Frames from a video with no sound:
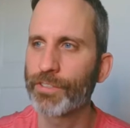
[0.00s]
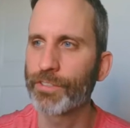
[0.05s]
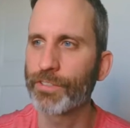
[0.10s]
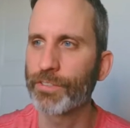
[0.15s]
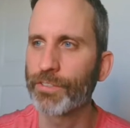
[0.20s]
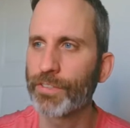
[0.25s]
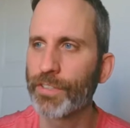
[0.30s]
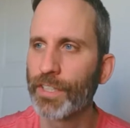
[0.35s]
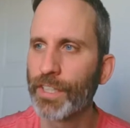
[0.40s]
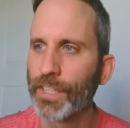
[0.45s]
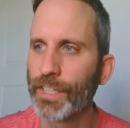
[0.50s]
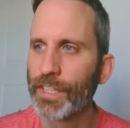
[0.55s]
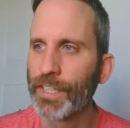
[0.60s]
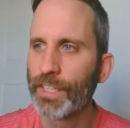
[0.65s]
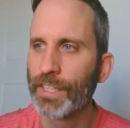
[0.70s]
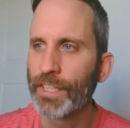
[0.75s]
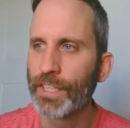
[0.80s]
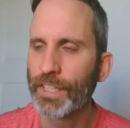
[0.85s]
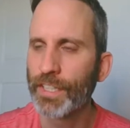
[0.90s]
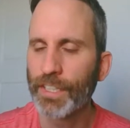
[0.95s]
to
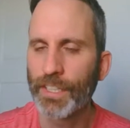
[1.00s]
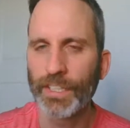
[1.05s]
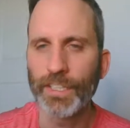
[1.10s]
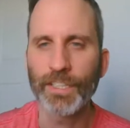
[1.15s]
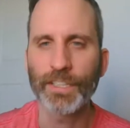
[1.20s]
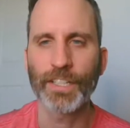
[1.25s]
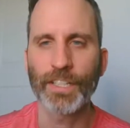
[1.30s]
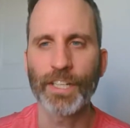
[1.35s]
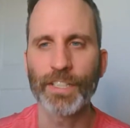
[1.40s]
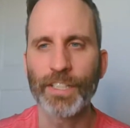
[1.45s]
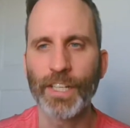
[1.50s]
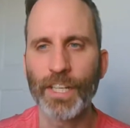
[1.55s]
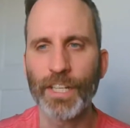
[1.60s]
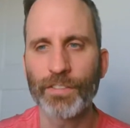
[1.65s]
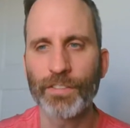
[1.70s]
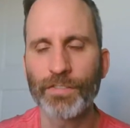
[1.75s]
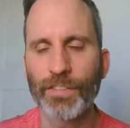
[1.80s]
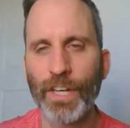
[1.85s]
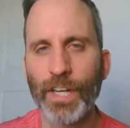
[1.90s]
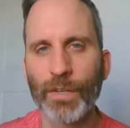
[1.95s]

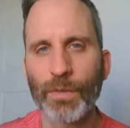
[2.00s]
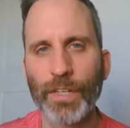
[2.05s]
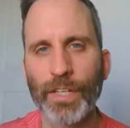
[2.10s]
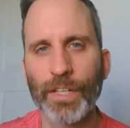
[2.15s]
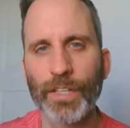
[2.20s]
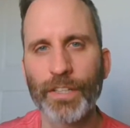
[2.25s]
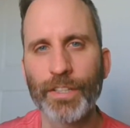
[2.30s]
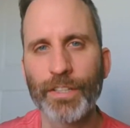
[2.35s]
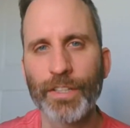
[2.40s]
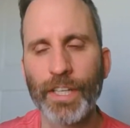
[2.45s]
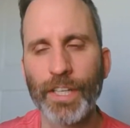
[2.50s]
disidentify with.